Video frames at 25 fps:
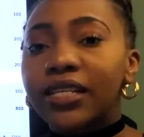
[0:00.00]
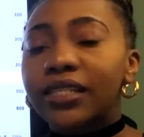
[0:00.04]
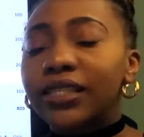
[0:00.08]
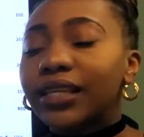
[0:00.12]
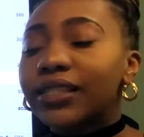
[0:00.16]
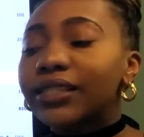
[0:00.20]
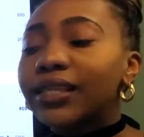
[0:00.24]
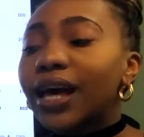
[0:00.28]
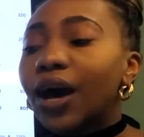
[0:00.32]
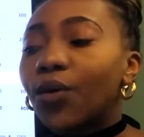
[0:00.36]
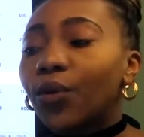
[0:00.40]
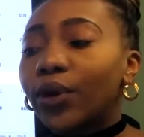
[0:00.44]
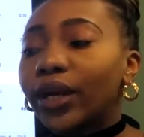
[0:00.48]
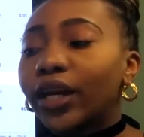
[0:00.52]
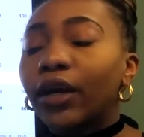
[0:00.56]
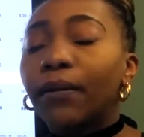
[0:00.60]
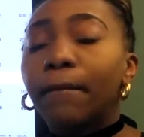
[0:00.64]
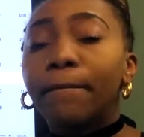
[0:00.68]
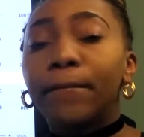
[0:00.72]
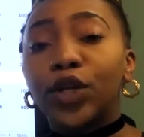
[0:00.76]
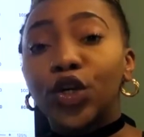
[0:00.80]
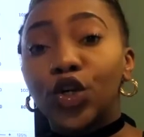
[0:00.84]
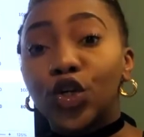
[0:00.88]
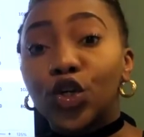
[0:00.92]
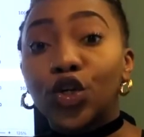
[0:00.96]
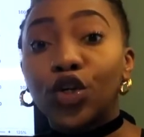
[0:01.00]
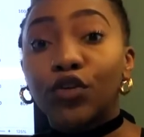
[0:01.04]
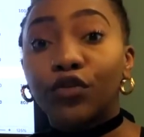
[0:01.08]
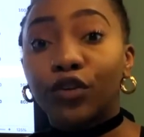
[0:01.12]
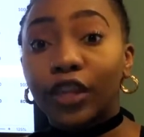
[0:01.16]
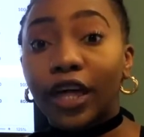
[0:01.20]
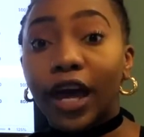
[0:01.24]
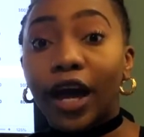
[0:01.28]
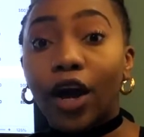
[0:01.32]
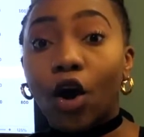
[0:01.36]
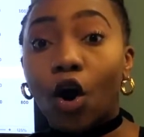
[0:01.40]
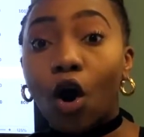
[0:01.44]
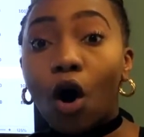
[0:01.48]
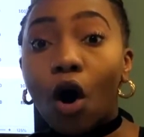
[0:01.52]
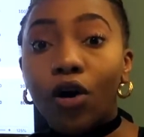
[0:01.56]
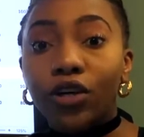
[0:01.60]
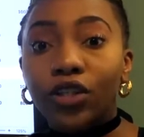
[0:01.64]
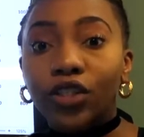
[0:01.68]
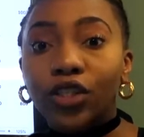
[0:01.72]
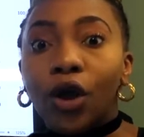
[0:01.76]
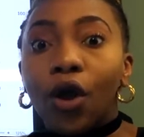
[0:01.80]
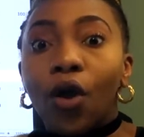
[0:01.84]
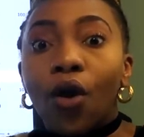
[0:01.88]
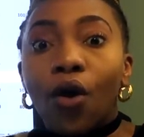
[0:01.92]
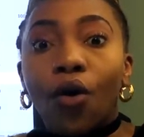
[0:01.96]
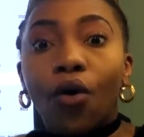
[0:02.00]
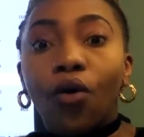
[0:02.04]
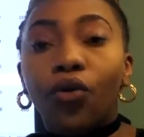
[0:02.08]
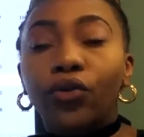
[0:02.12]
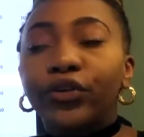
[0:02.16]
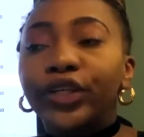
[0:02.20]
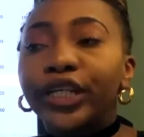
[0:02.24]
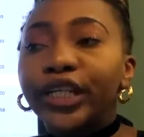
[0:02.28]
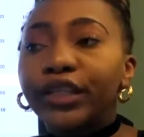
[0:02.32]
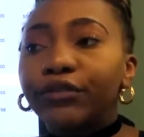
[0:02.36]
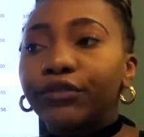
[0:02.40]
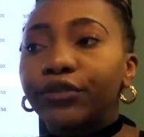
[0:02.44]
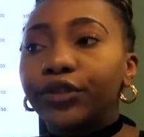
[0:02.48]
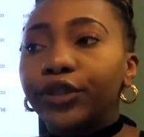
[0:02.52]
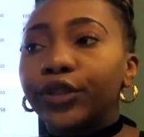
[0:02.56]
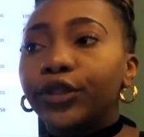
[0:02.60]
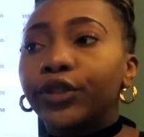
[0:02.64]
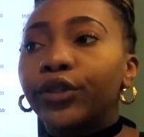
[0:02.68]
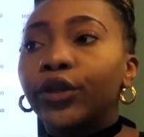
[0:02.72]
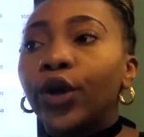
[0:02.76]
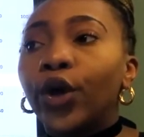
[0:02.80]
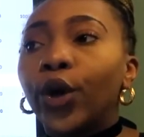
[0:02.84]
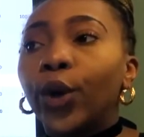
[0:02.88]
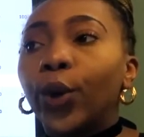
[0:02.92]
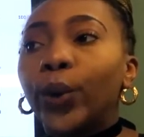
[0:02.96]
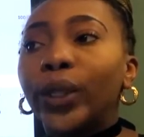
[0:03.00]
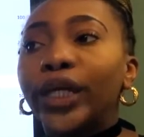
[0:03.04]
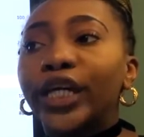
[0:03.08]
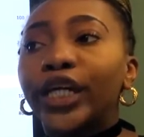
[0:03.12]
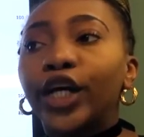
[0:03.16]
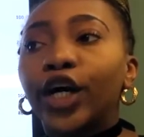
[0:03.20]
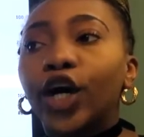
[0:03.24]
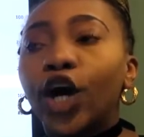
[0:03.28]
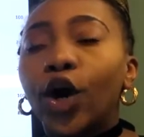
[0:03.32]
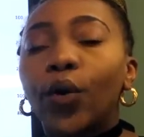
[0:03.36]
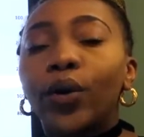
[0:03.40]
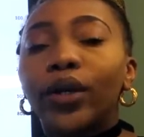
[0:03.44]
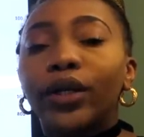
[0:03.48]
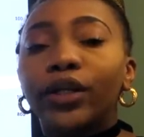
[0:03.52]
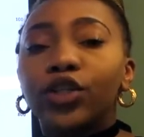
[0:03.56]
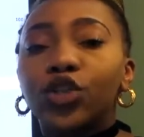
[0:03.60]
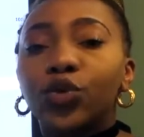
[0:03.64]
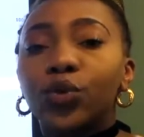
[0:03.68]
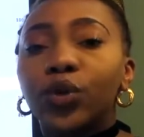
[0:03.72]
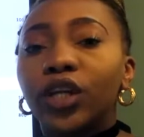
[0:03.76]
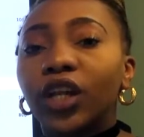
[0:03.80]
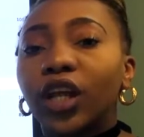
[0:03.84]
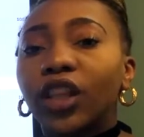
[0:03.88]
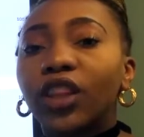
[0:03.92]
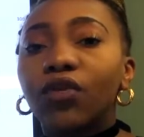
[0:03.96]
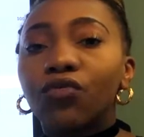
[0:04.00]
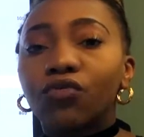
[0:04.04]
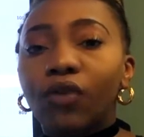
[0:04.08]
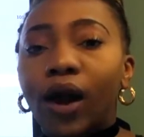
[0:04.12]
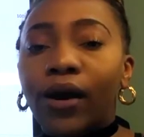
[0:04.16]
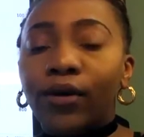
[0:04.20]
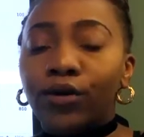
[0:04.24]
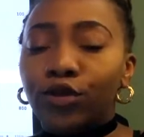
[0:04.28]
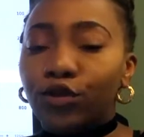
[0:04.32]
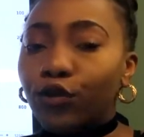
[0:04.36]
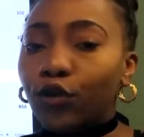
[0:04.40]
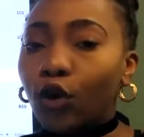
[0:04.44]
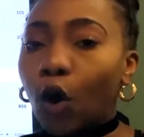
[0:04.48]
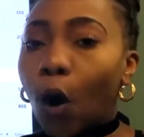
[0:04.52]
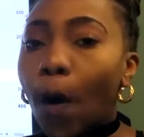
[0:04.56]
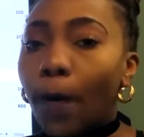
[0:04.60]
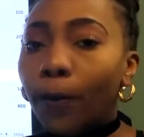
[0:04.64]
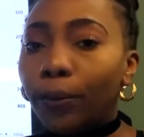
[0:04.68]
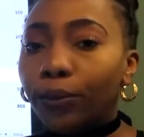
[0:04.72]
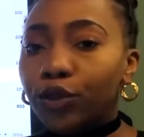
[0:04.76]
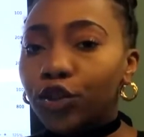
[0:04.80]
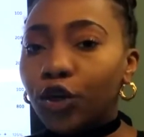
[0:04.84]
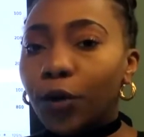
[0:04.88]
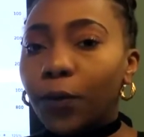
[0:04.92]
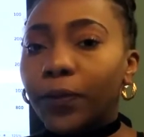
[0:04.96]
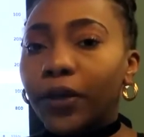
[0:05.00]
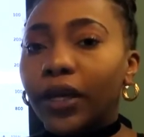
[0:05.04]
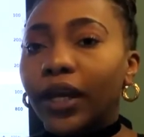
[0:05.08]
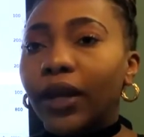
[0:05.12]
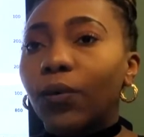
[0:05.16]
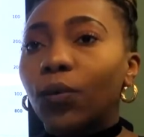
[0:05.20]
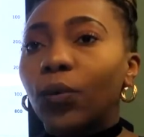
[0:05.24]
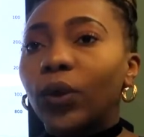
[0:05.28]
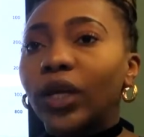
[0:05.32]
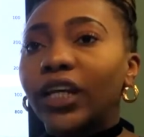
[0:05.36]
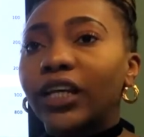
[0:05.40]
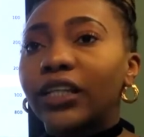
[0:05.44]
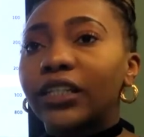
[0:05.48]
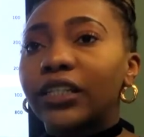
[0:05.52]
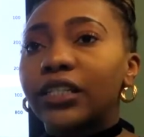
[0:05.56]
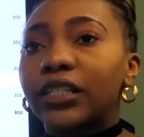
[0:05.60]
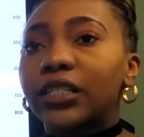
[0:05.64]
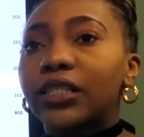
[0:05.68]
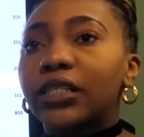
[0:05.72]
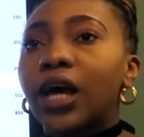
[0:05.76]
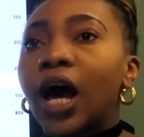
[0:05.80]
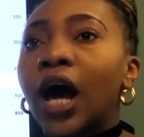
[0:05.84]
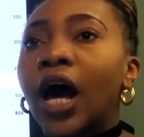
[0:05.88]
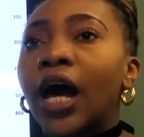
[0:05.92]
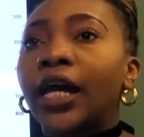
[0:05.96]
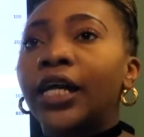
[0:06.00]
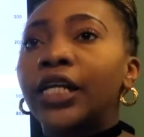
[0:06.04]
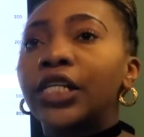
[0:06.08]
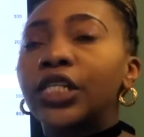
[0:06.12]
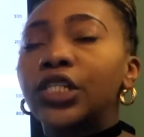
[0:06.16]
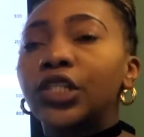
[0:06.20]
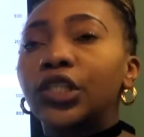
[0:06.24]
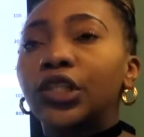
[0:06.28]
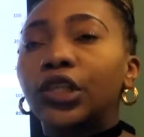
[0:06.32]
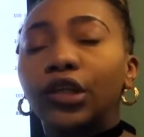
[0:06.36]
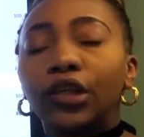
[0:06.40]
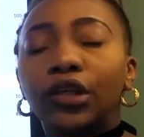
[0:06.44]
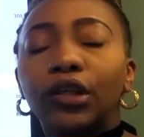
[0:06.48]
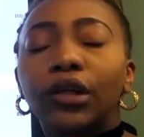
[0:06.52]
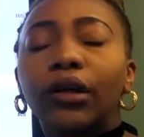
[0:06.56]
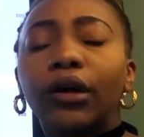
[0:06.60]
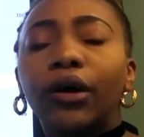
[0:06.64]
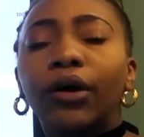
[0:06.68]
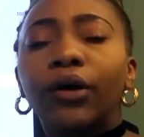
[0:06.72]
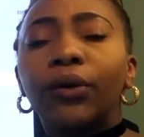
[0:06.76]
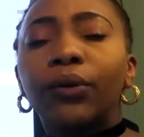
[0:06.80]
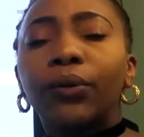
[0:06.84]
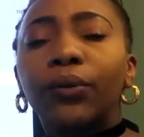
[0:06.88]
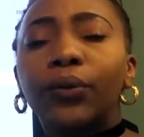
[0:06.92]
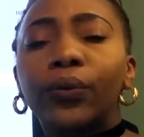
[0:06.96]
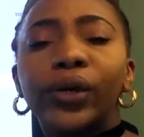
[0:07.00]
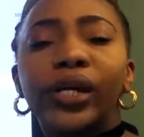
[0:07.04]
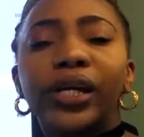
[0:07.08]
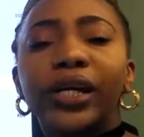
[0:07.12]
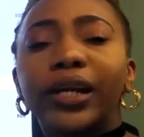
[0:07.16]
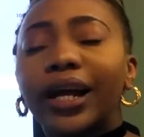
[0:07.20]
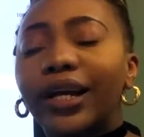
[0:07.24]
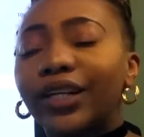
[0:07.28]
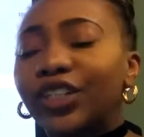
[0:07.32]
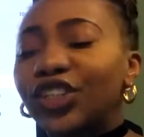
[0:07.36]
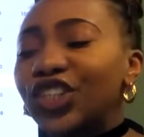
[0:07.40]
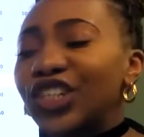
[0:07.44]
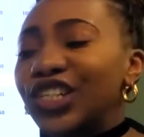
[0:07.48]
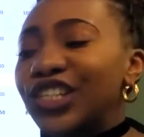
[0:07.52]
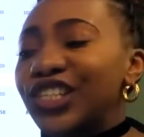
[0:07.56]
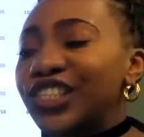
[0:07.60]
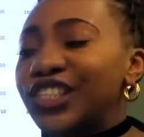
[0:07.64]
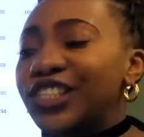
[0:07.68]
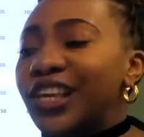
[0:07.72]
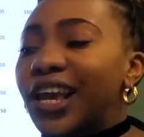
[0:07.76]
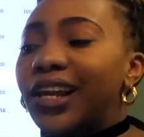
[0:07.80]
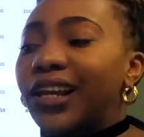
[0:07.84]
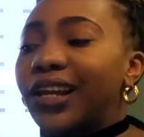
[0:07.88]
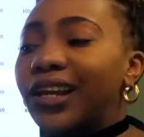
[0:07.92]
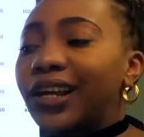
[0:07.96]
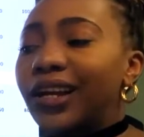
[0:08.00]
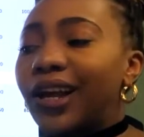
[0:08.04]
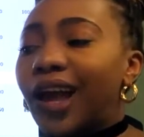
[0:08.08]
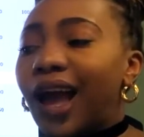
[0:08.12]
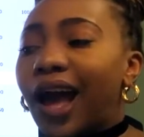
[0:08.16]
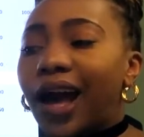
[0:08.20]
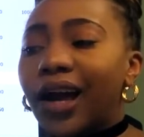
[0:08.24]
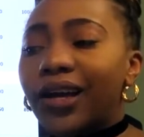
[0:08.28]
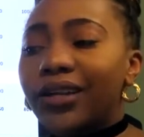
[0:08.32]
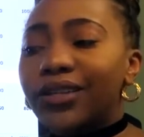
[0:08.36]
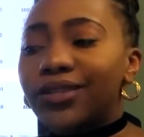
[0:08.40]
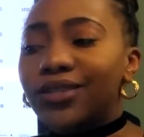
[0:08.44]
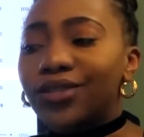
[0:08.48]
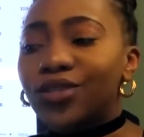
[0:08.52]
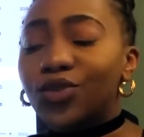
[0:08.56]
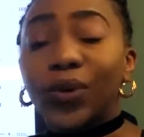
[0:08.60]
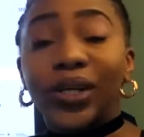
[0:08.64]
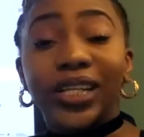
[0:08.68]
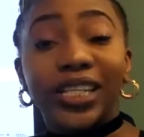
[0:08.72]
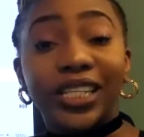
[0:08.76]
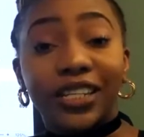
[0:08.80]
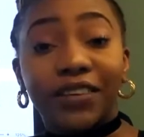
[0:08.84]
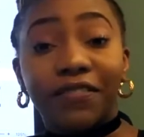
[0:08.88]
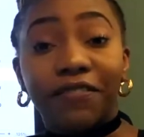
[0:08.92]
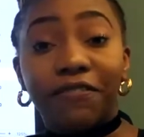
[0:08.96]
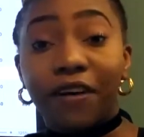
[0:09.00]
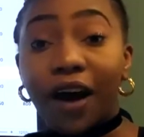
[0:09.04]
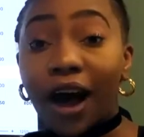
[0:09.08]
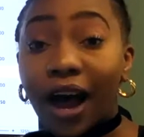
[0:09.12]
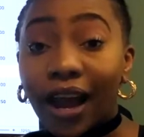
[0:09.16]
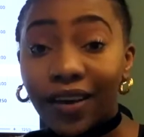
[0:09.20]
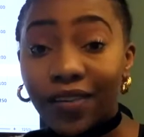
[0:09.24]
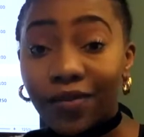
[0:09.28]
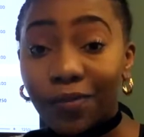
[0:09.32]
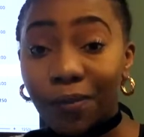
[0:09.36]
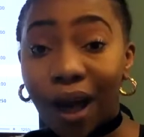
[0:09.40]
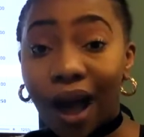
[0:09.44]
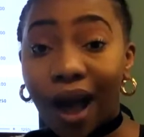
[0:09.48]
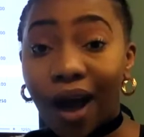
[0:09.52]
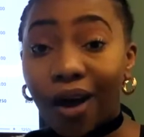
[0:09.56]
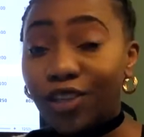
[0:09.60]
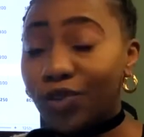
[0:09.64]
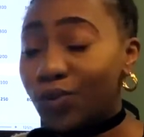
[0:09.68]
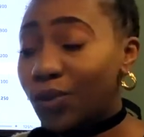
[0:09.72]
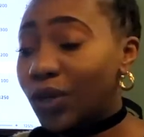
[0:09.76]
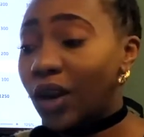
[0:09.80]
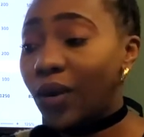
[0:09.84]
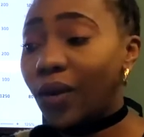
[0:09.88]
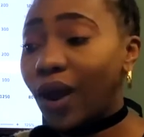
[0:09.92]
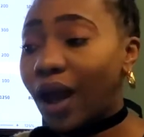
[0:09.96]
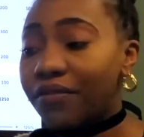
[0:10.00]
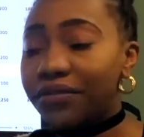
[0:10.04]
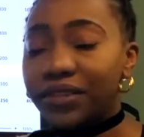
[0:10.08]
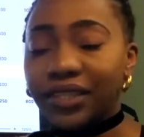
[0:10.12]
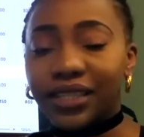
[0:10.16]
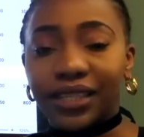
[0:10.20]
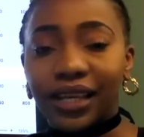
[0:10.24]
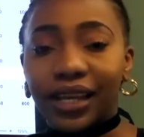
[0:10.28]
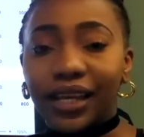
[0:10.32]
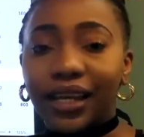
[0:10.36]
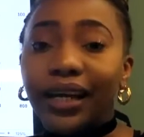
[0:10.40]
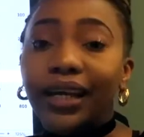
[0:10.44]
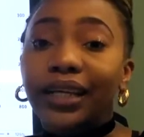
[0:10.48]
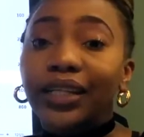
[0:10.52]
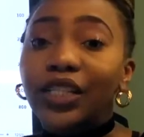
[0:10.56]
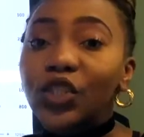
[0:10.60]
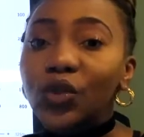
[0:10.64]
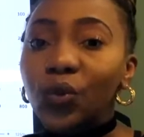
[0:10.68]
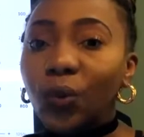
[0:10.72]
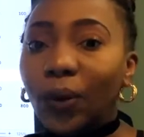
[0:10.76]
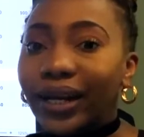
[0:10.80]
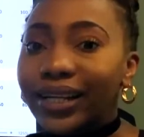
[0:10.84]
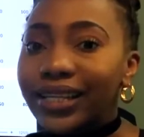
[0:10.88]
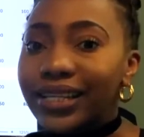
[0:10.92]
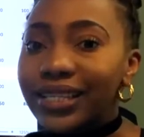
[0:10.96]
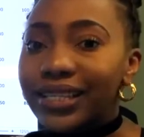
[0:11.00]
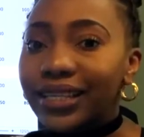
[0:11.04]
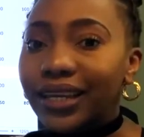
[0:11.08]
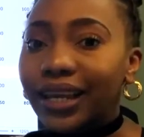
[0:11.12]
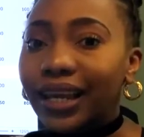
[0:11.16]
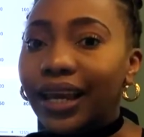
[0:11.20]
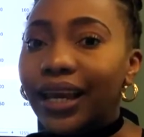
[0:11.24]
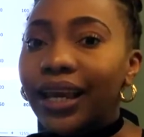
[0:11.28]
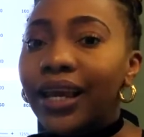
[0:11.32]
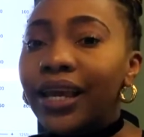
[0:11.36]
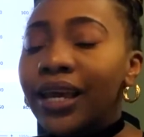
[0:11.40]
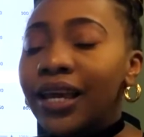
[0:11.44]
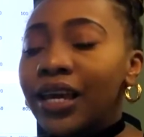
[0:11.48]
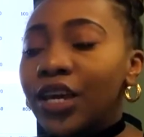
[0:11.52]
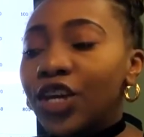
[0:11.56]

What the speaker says: That's how we can maneuver that cost. Or even we can go and do another round of comp shopping and we can decide that, we can actually sell it at £25. We don't have to sell it at 20.